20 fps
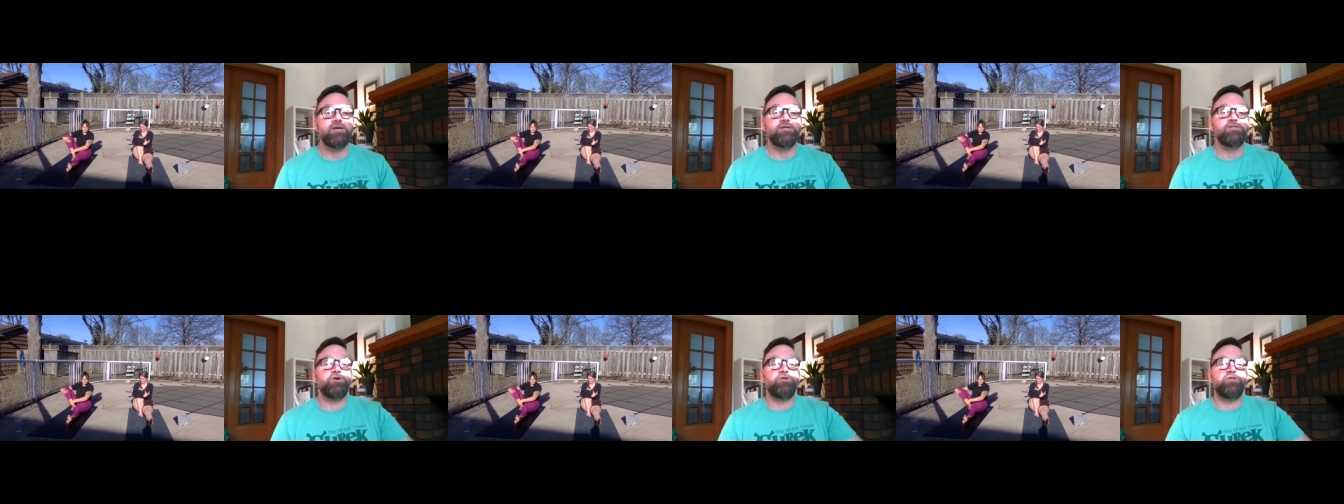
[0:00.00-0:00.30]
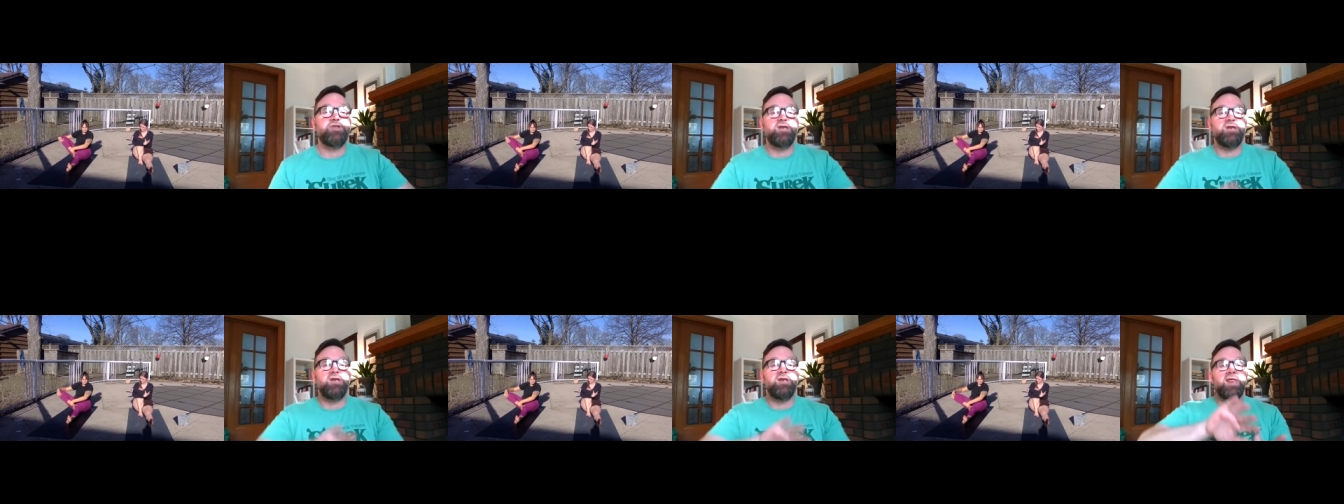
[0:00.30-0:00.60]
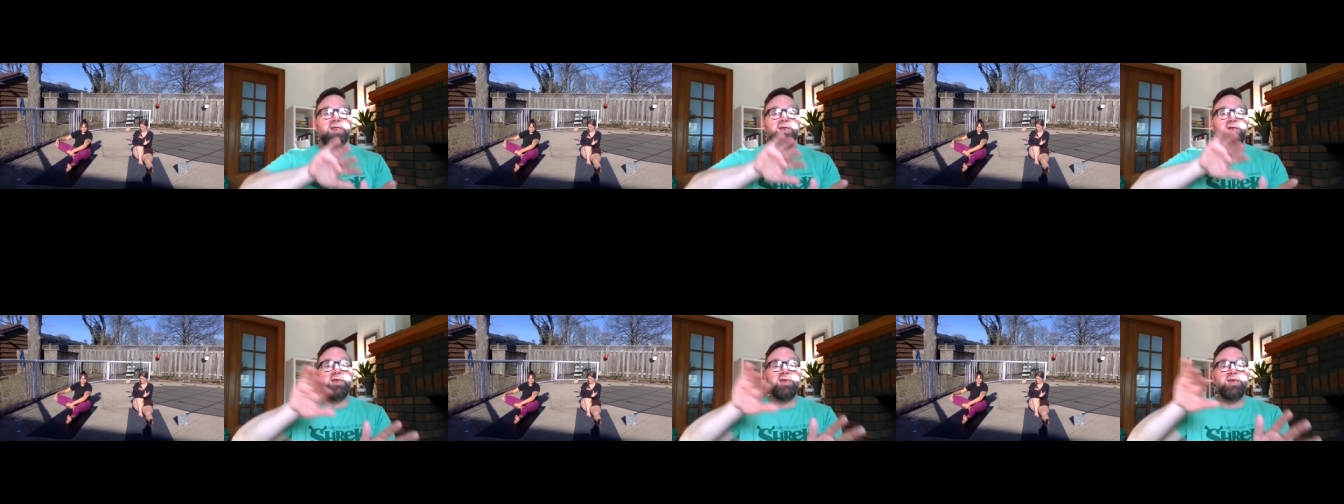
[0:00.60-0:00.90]
So the
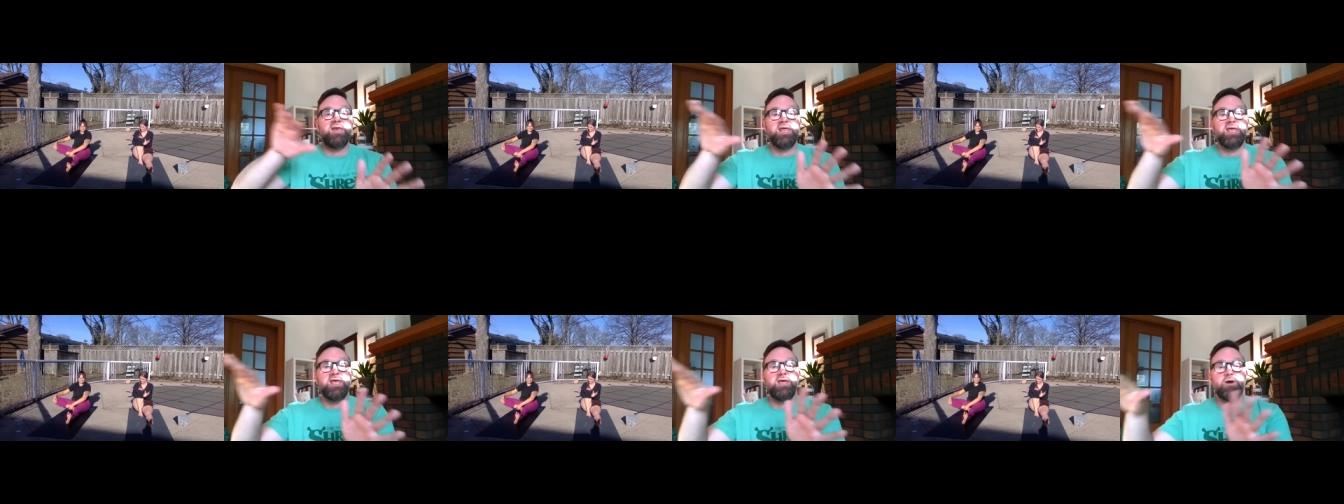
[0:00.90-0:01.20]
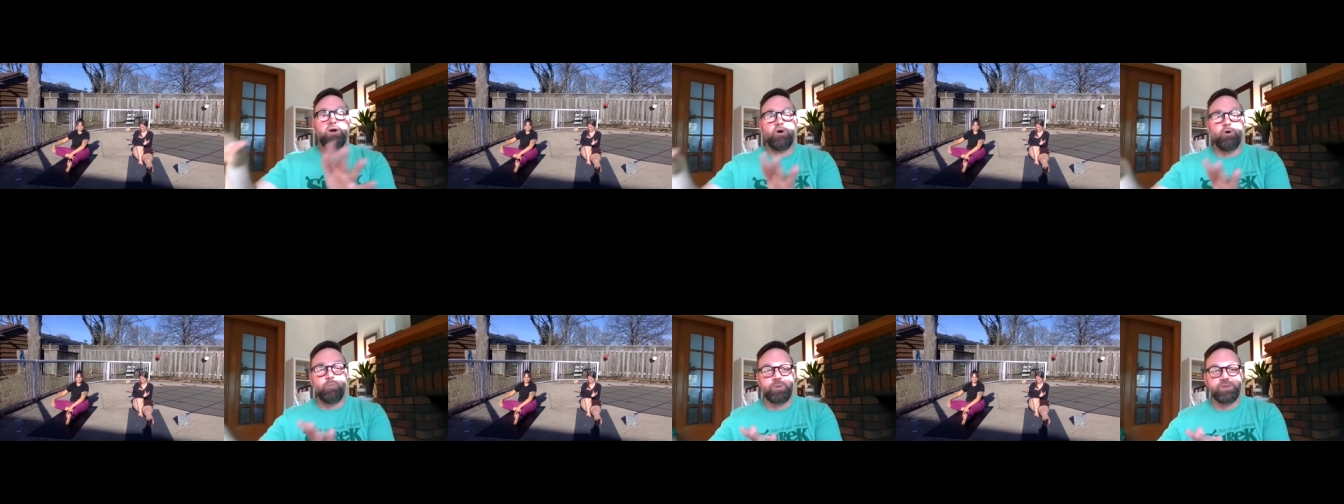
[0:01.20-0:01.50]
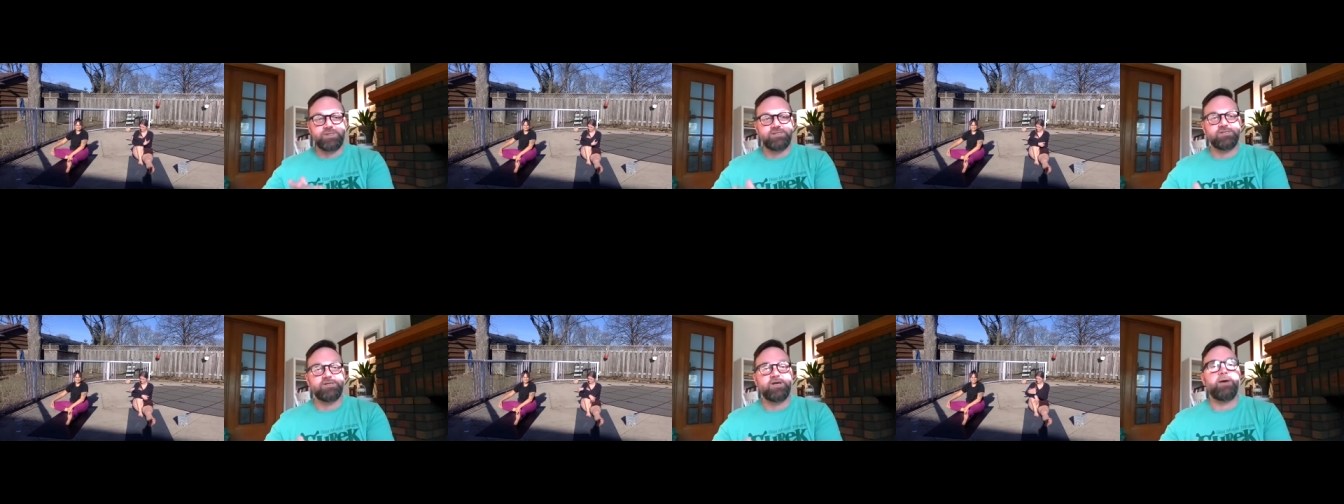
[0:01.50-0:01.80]
knee
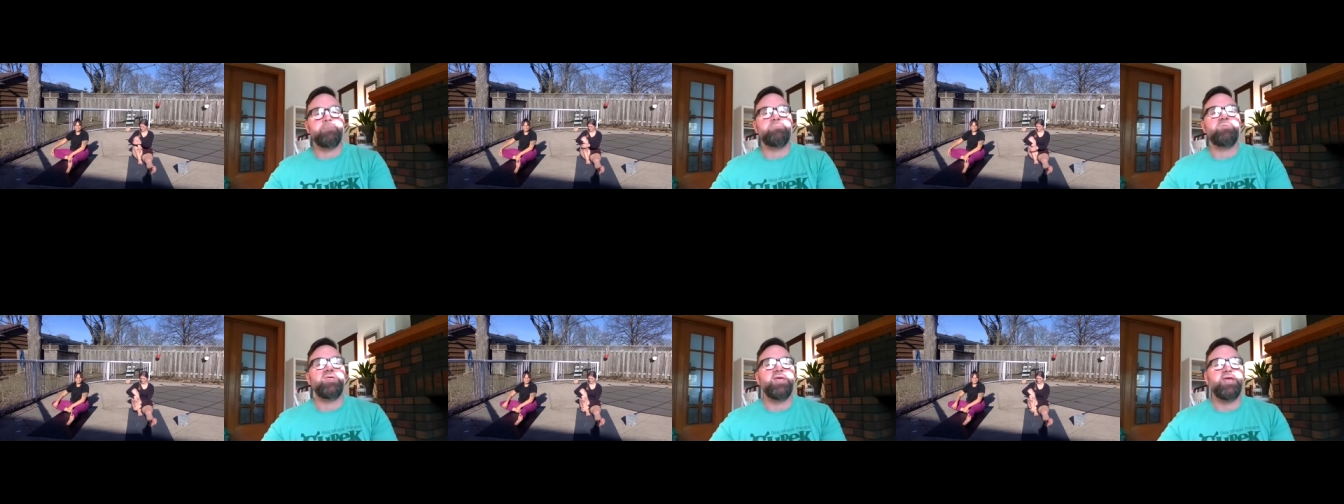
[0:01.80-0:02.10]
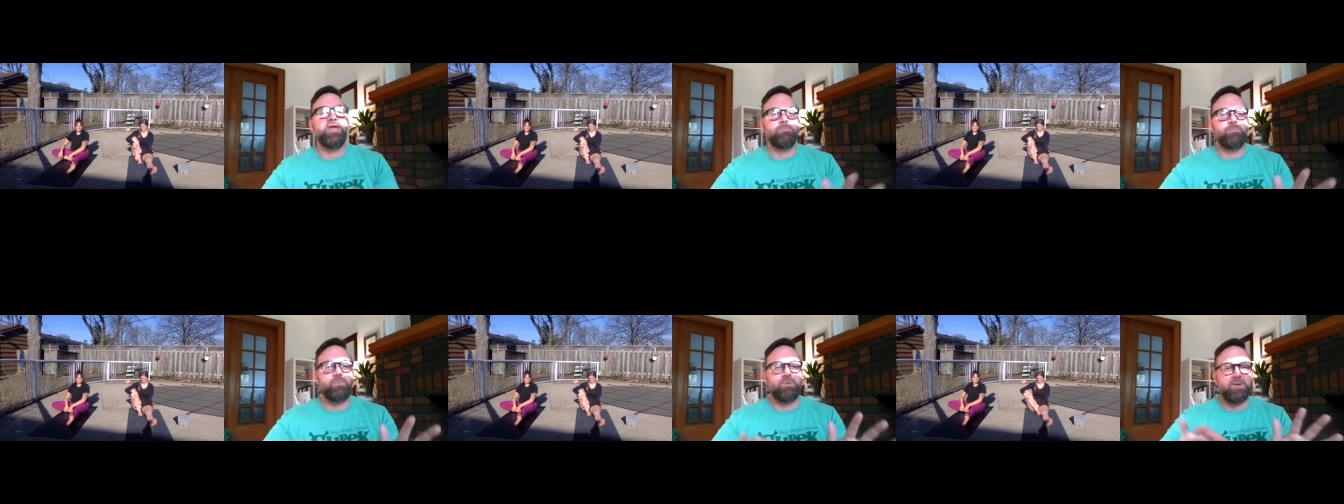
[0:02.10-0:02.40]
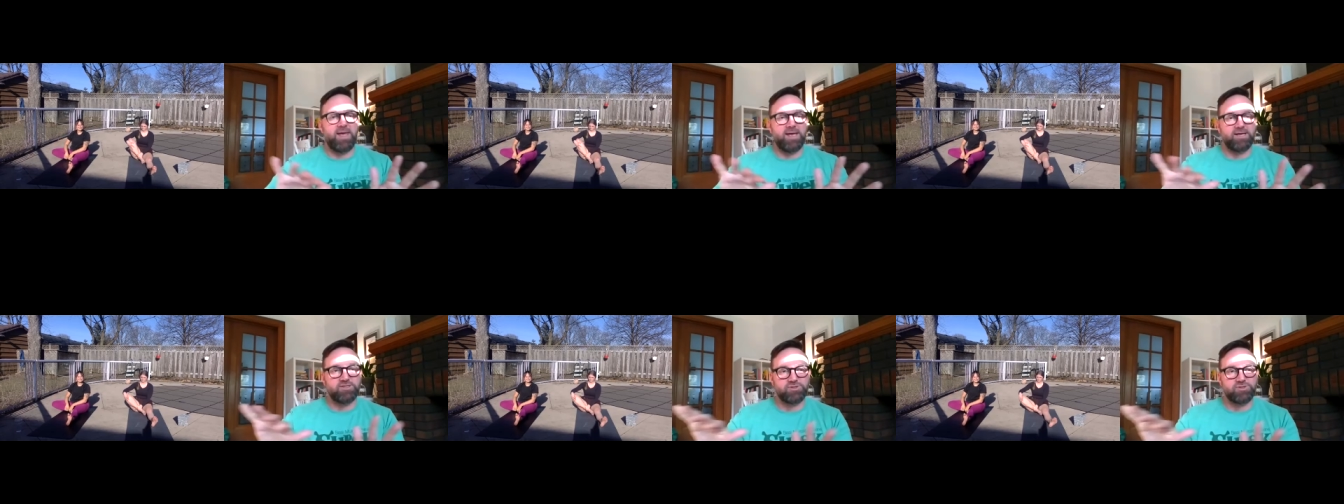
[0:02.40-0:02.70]
opens up, the hip
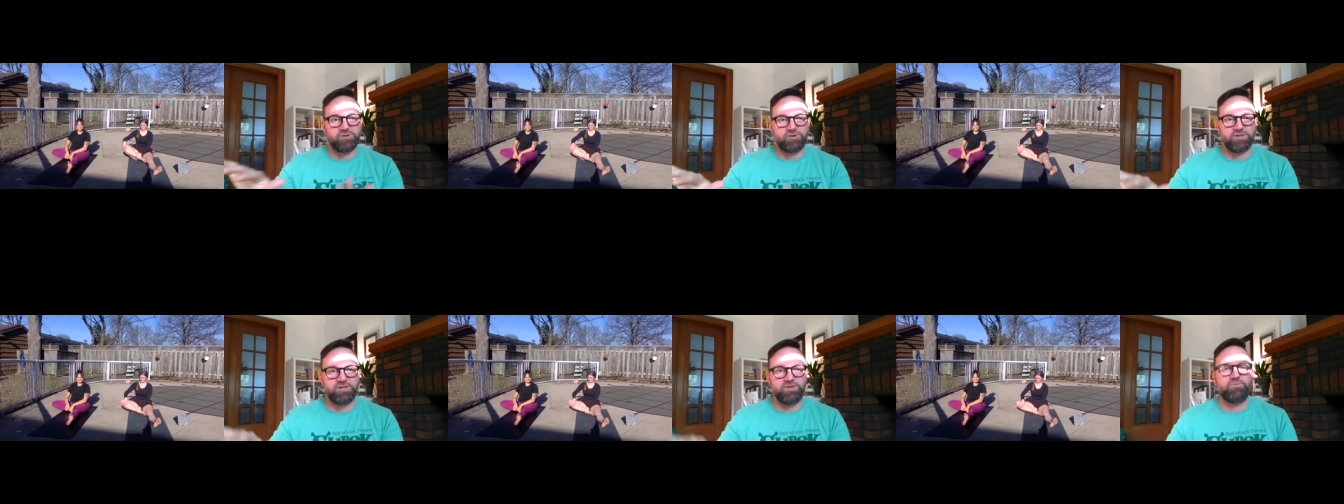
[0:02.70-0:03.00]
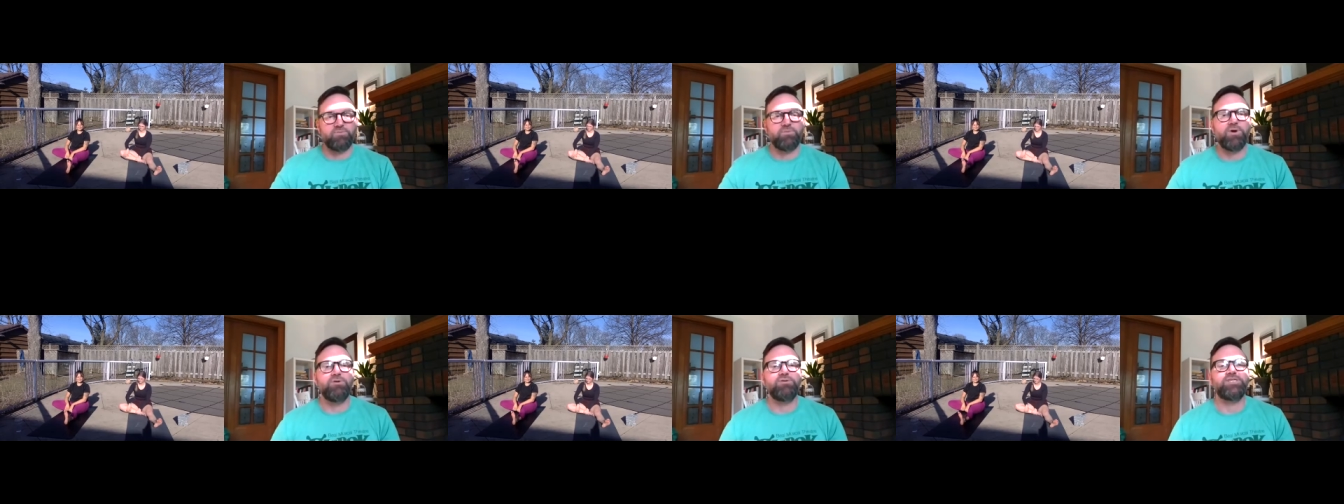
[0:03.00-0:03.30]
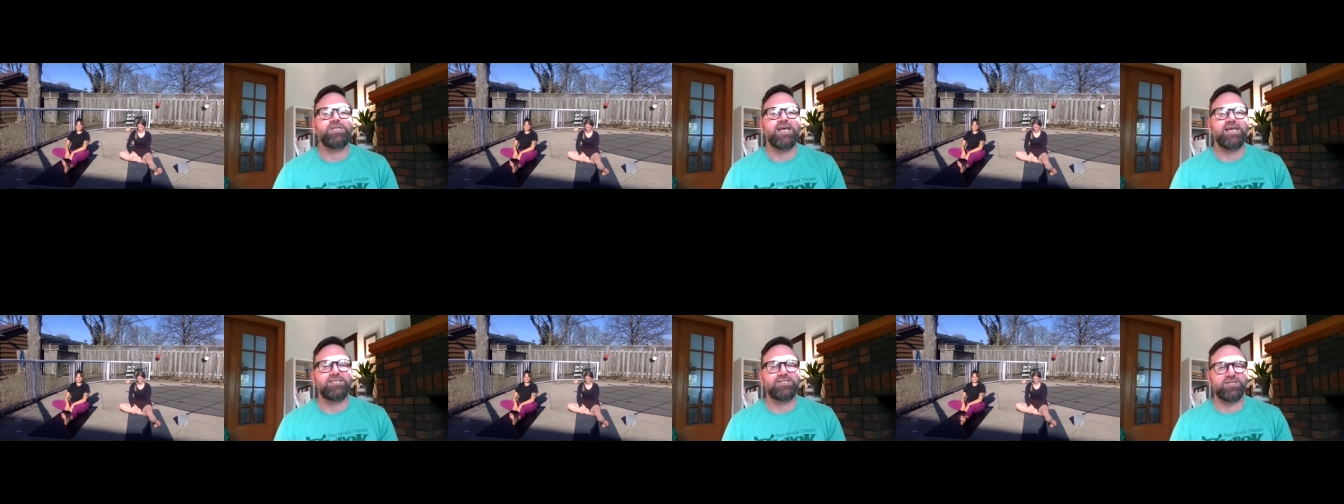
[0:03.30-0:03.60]
externally
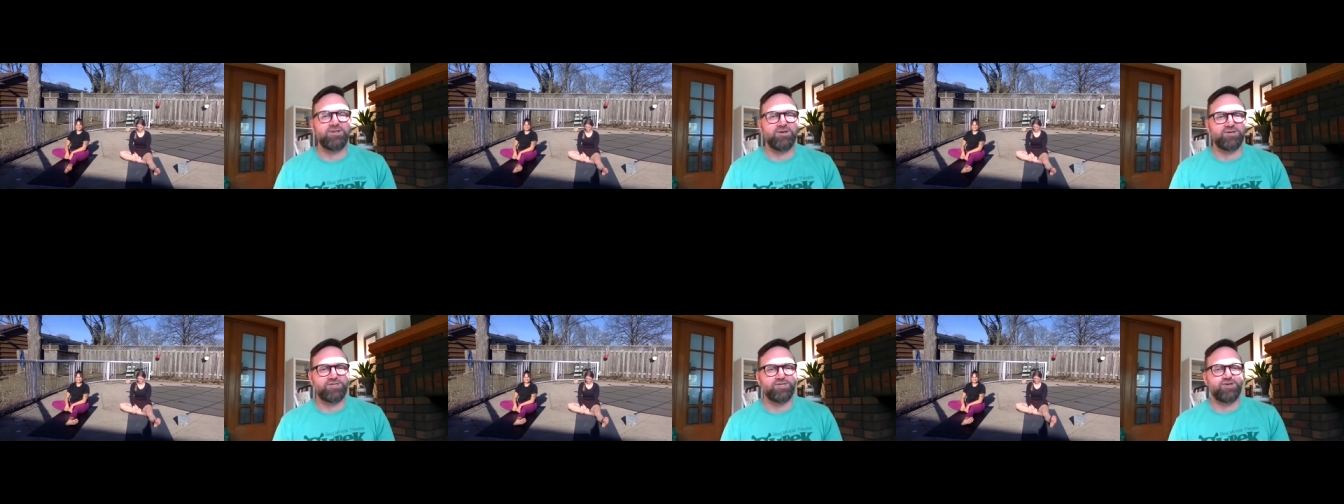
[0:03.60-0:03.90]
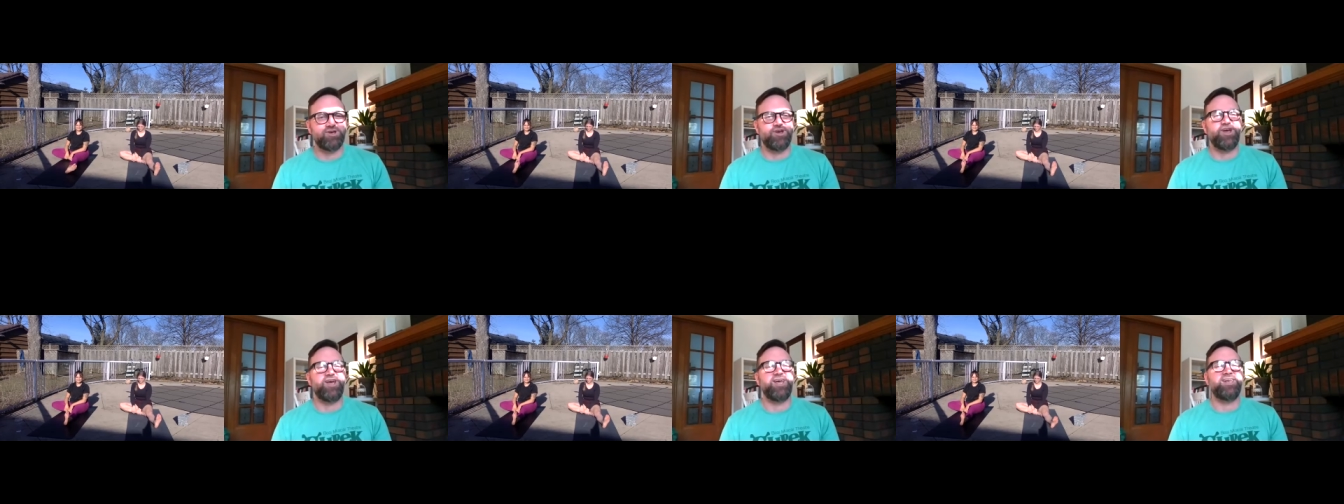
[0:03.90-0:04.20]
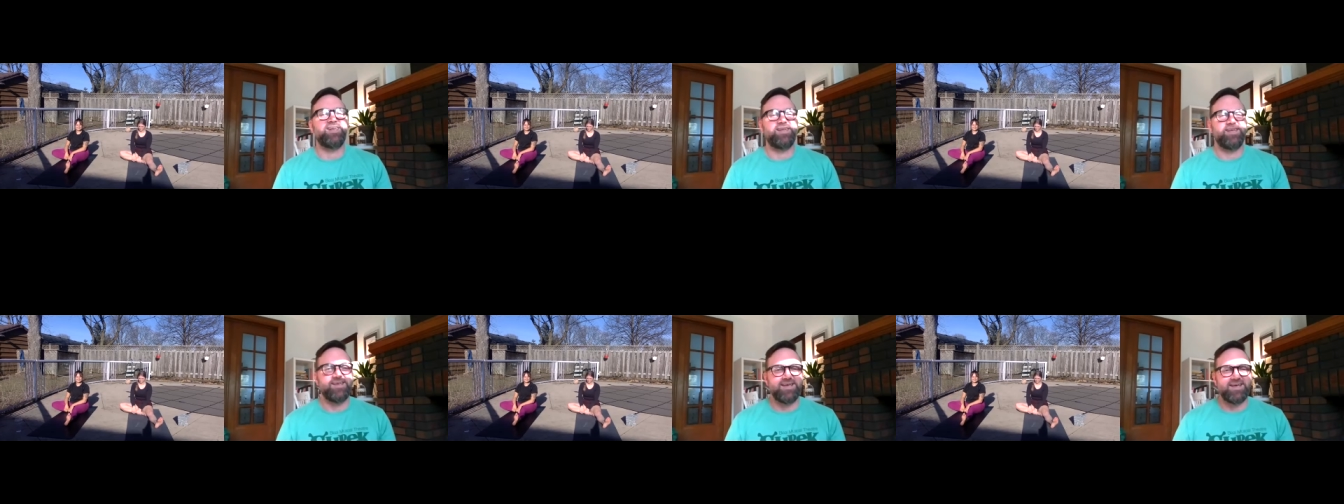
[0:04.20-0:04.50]
rotates, looks
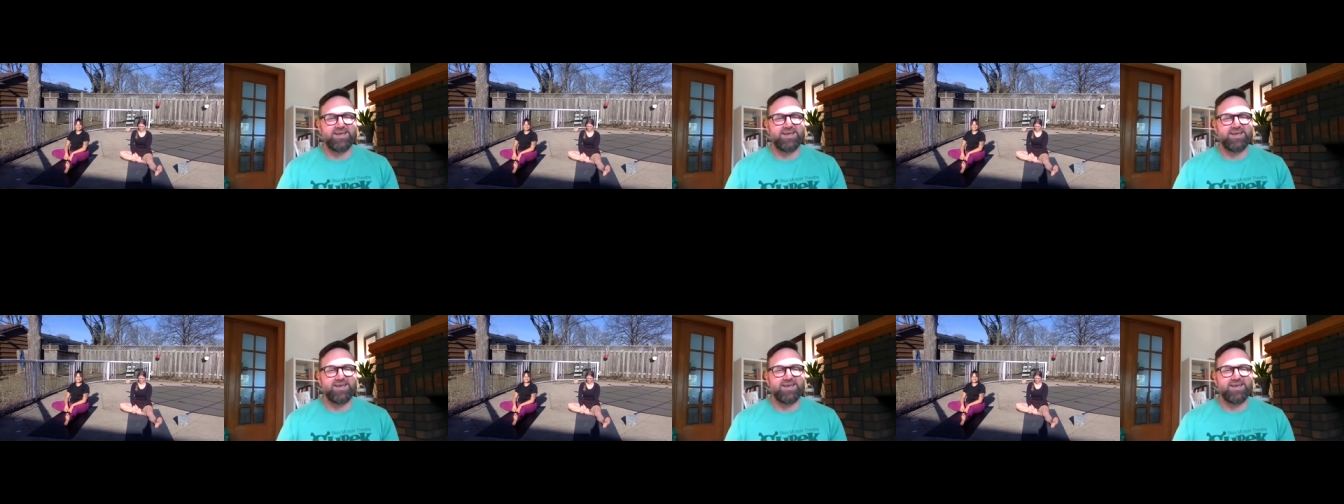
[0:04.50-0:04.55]
good.